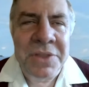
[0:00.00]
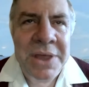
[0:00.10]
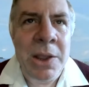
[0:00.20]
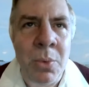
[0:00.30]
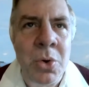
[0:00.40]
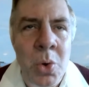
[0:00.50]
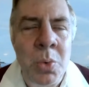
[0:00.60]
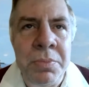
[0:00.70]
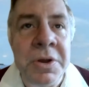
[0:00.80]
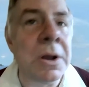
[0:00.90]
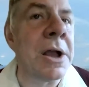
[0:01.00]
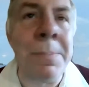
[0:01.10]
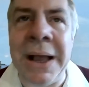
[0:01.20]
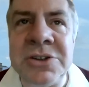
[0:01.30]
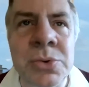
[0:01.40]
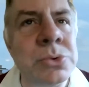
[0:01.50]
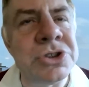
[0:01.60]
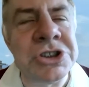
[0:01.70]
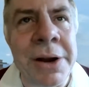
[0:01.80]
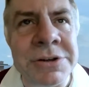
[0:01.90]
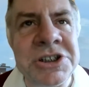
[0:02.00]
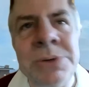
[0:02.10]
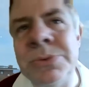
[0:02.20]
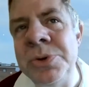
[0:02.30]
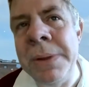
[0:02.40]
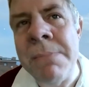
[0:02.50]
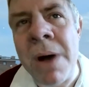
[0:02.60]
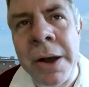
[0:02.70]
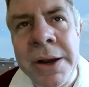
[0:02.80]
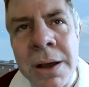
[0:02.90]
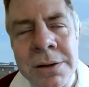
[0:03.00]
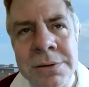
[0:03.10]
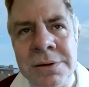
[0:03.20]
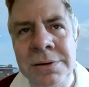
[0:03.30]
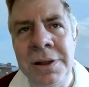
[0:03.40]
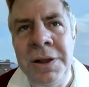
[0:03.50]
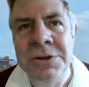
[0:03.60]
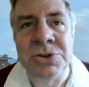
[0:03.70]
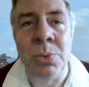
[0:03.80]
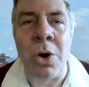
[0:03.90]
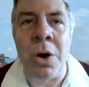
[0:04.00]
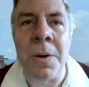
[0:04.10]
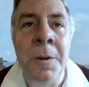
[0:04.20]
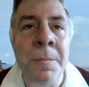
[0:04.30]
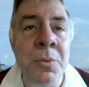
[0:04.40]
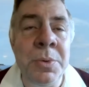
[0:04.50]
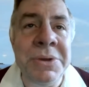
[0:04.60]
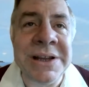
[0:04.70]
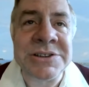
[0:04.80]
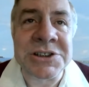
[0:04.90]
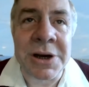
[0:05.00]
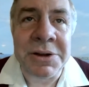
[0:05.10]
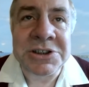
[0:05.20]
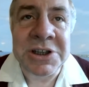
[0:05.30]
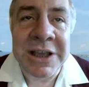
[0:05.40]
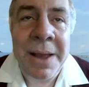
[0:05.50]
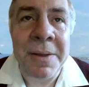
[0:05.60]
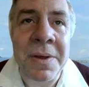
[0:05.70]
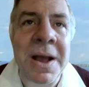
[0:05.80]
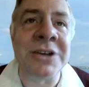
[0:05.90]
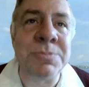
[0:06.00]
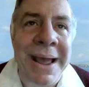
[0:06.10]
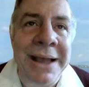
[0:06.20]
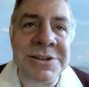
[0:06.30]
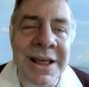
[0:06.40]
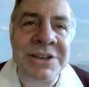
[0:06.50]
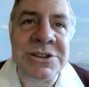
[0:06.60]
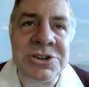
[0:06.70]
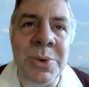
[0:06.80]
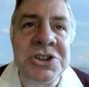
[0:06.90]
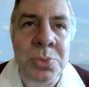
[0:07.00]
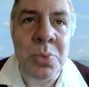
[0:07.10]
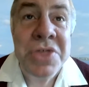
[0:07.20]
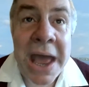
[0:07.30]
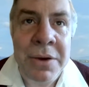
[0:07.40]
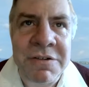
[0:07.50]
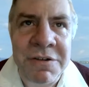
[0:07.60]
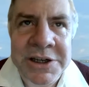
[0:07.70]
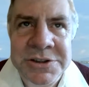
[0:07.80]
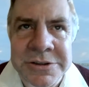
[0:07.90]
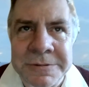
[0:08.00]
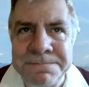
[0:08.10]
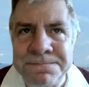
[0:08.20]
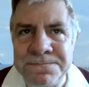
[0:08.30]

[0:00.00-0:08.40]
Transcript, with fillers: they will go back to austerity, which will be minor to what would be necessary to get us back to that situation without inflation.